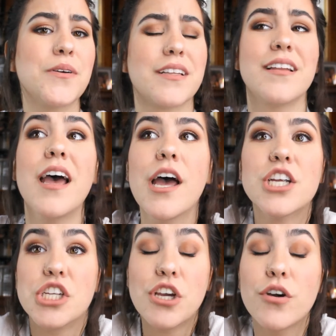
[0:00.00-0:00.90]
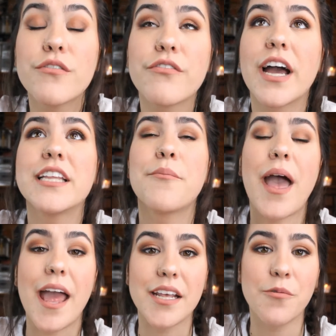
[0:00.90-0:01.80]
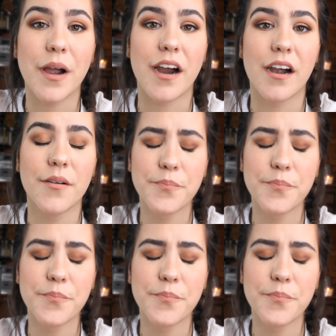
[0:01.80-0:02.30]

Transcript: and she couldn't find them anywhere.